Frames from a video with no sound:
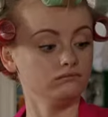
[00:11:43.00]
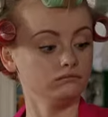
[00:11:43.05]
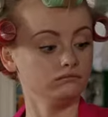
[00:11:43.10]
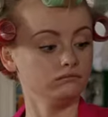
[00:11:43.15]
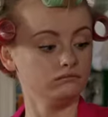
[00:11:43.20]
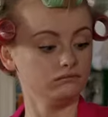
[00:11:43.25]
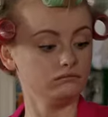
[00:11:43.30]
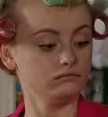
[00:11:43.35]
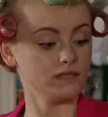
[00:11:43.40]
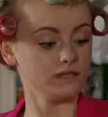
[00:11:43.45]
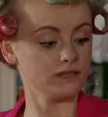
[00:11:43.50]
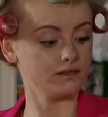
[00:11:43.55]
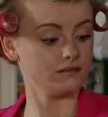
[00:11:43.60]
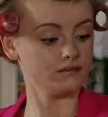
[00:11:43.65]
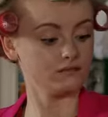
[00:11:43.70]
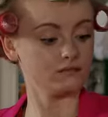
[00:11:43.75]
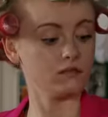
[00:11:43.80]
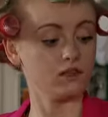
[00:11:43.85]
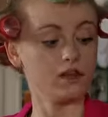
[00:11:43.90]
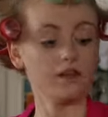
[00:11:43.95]
Ooh,
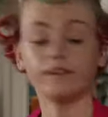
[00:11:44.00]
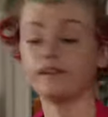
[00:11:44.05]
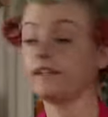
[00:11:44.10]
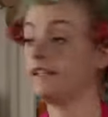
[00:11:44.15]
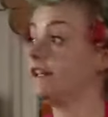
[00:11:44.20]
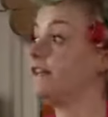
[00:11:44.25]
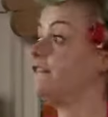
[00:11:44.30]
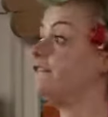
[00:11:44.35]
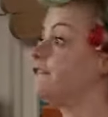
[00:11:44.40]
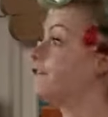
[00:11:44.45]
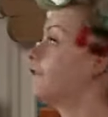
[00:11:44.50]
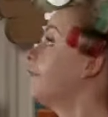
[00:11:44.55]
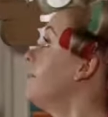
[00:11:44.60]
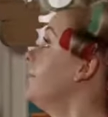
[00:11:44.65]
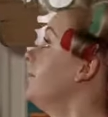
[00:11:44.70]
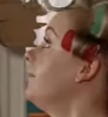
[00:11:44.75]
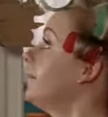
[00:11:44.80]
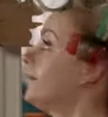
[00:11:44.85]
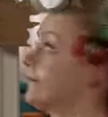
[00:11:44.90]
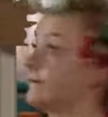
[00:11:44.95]
it's certainly
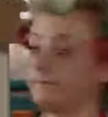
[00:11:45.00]
different.